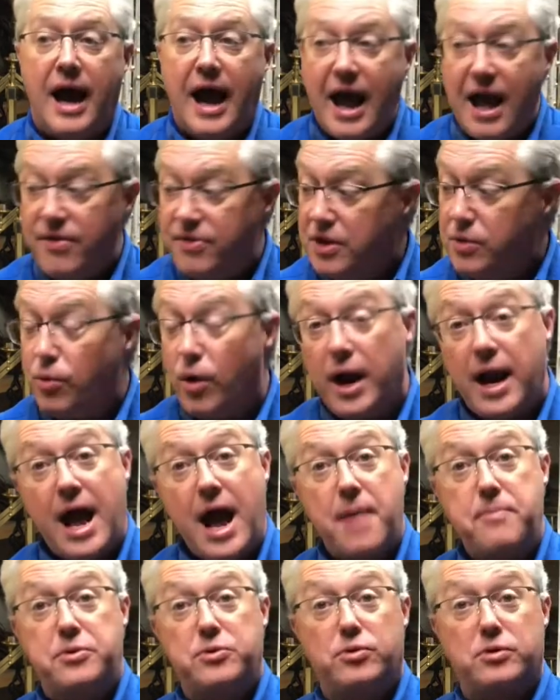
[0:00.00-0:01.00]
and then what
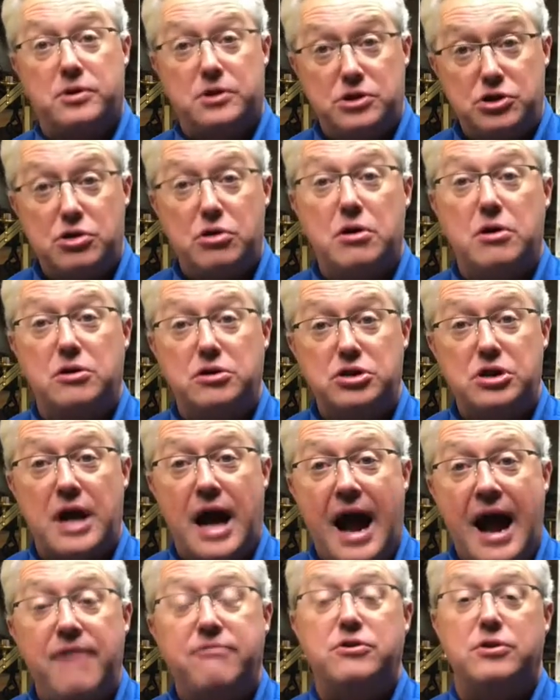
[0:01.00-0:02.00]
happened with the church
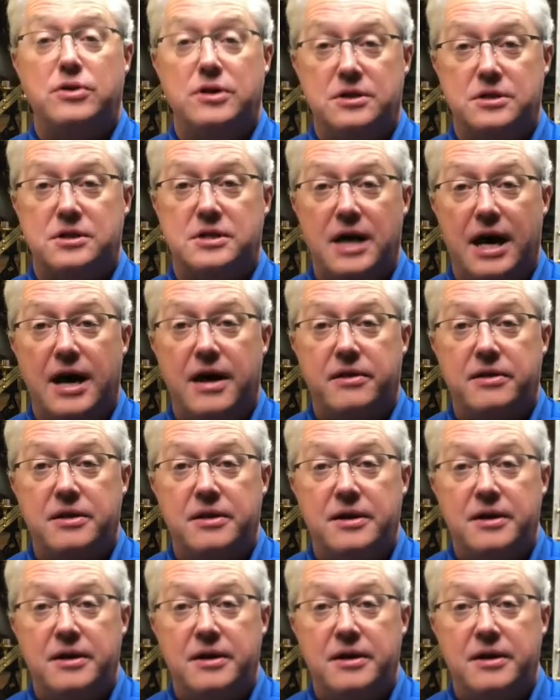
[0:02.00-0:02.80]
after his death.